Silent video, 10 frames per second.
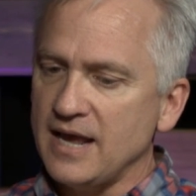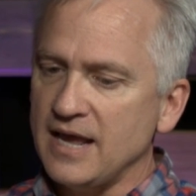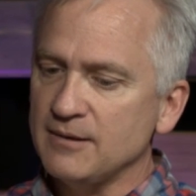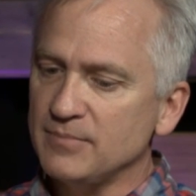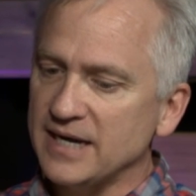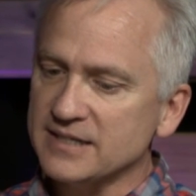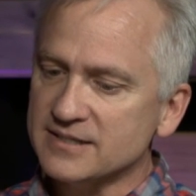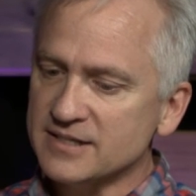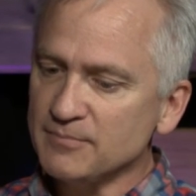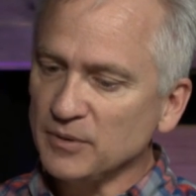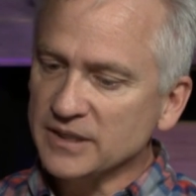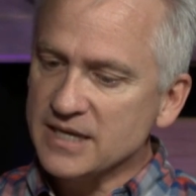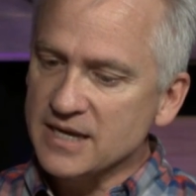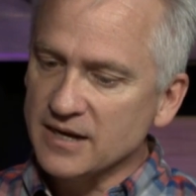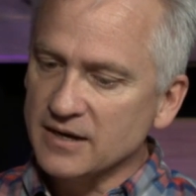and by
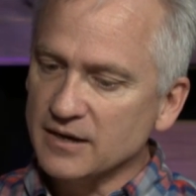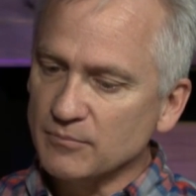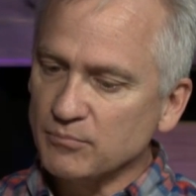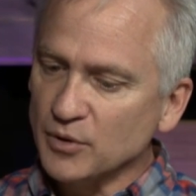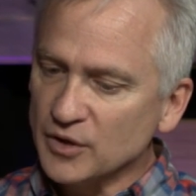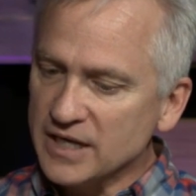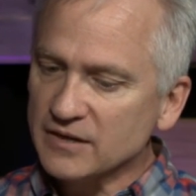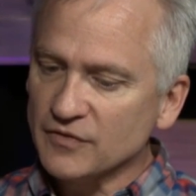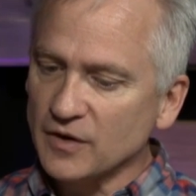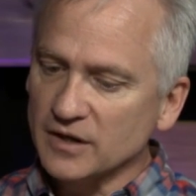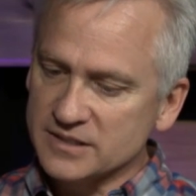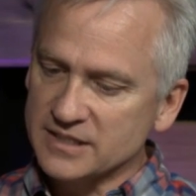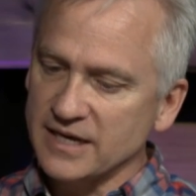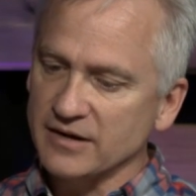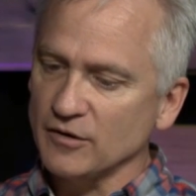simply putting thoughts
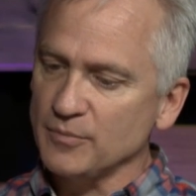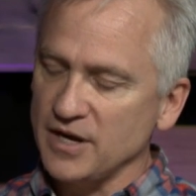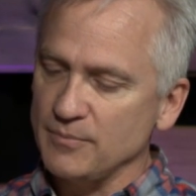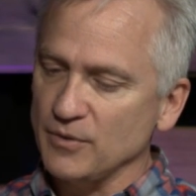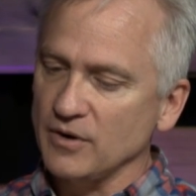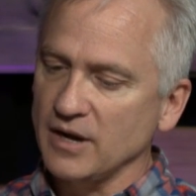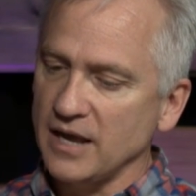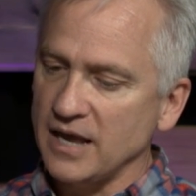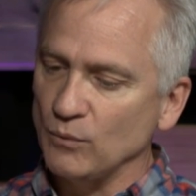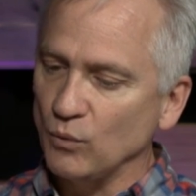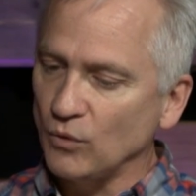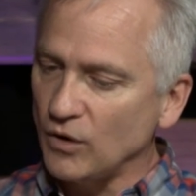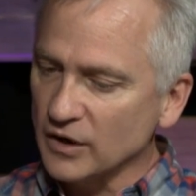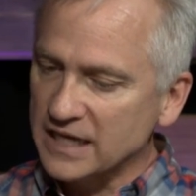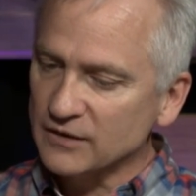down on paper and
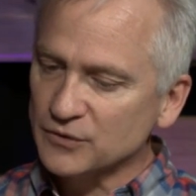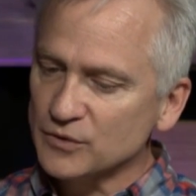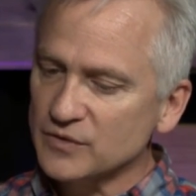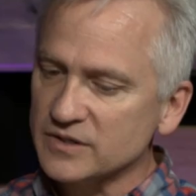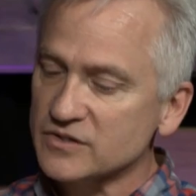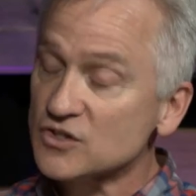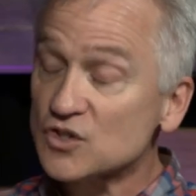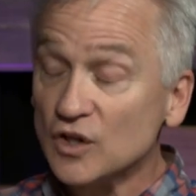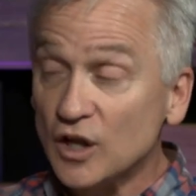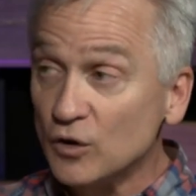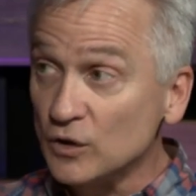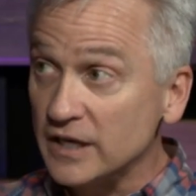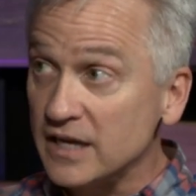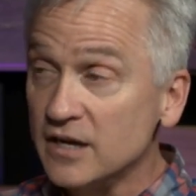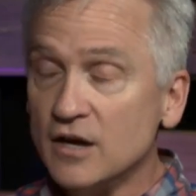walking through this
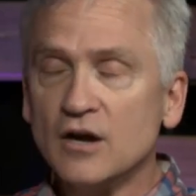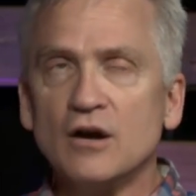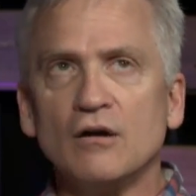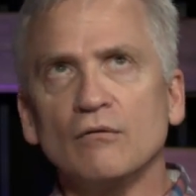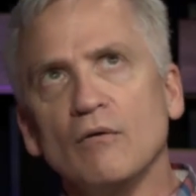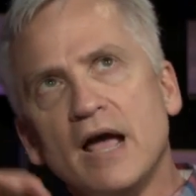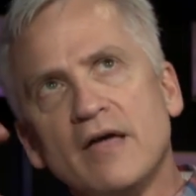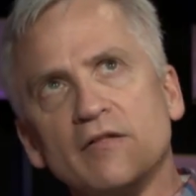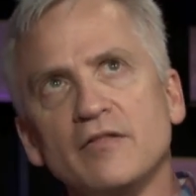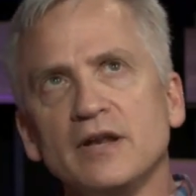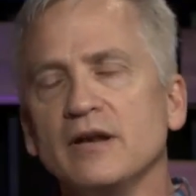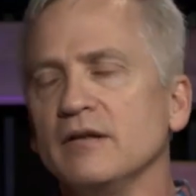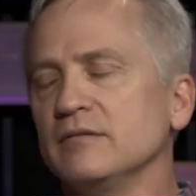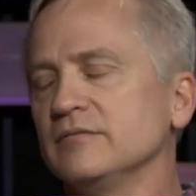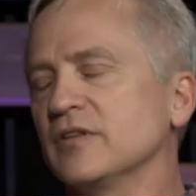slowly, rather
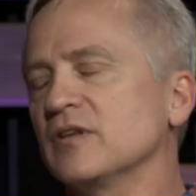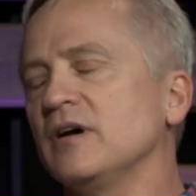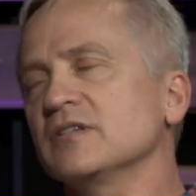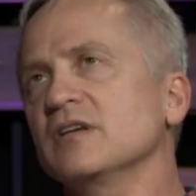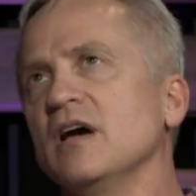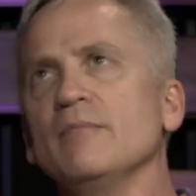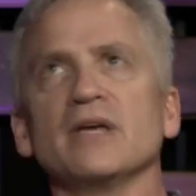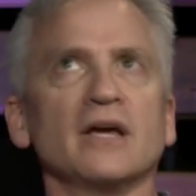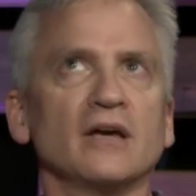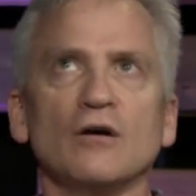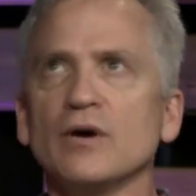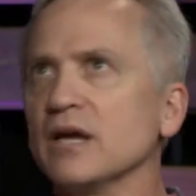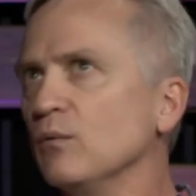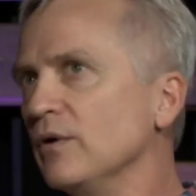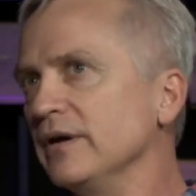than the thoughts mm-hmm. coming and going
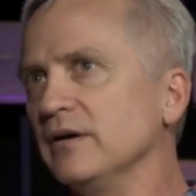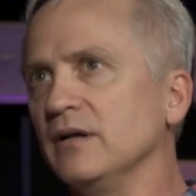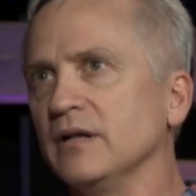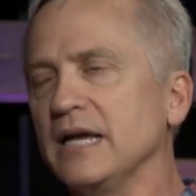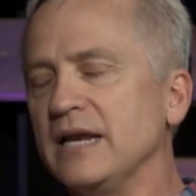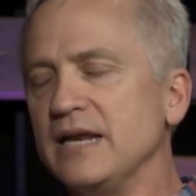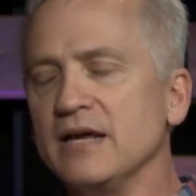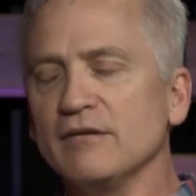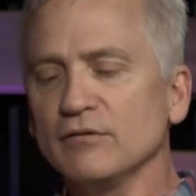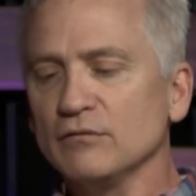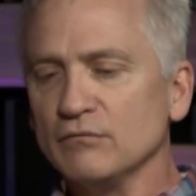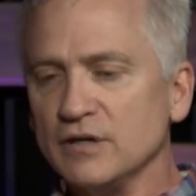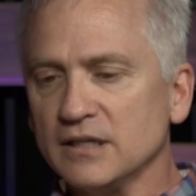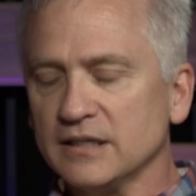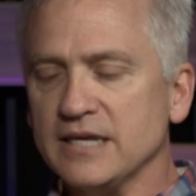at will and never
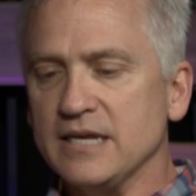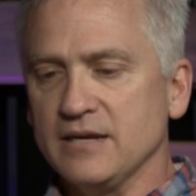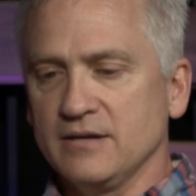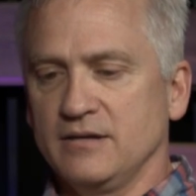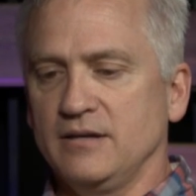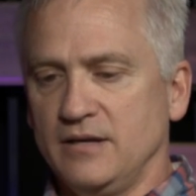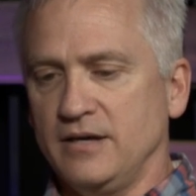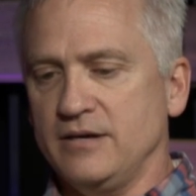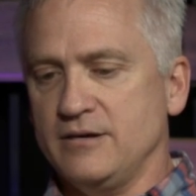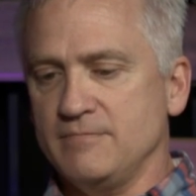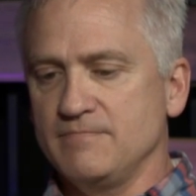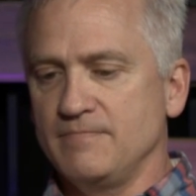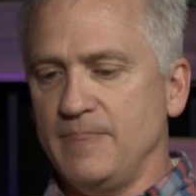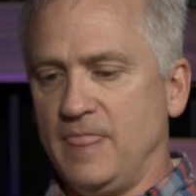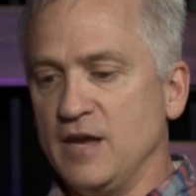really uh,
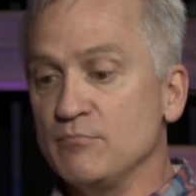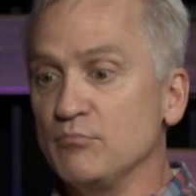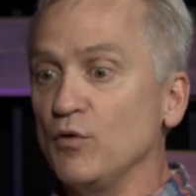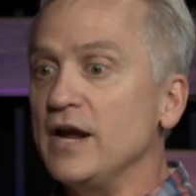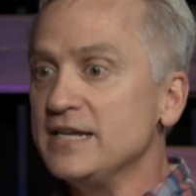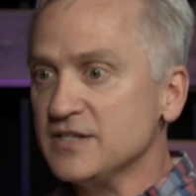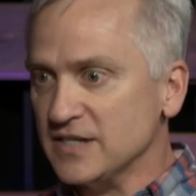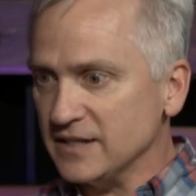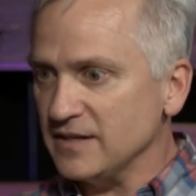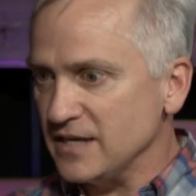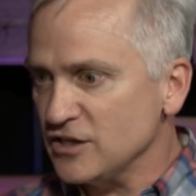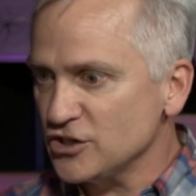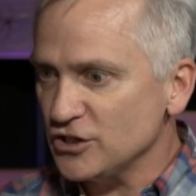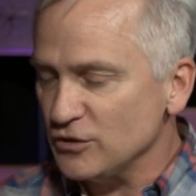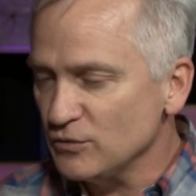embracing the
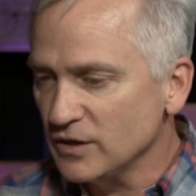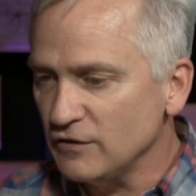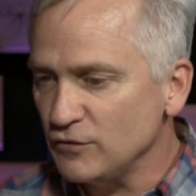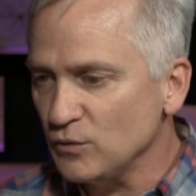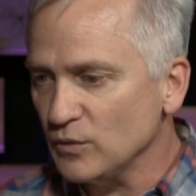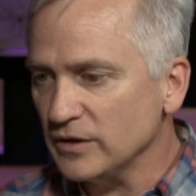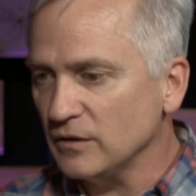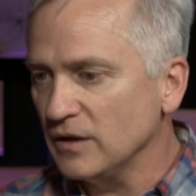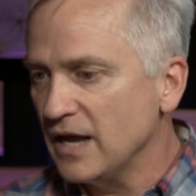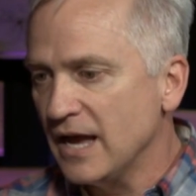issue, if you will,